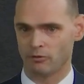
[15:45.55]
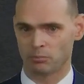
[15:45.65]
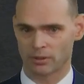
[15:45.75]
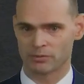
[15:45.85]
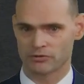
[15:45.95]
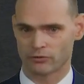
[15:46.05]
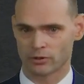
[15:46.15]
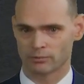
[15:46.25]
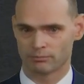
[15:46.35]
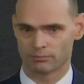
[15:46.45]
purpose
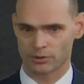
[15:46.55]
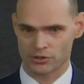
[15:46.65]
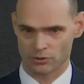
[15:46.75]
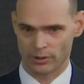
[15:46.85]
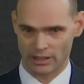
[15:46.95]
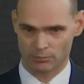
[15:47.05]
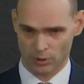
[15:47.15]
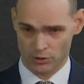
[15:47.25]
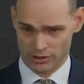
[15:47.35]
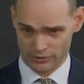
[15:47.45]
for pursuing and
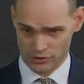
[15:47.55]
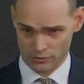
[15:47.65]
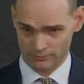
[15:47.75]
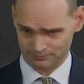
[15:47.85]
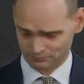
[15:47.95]
approaching the student.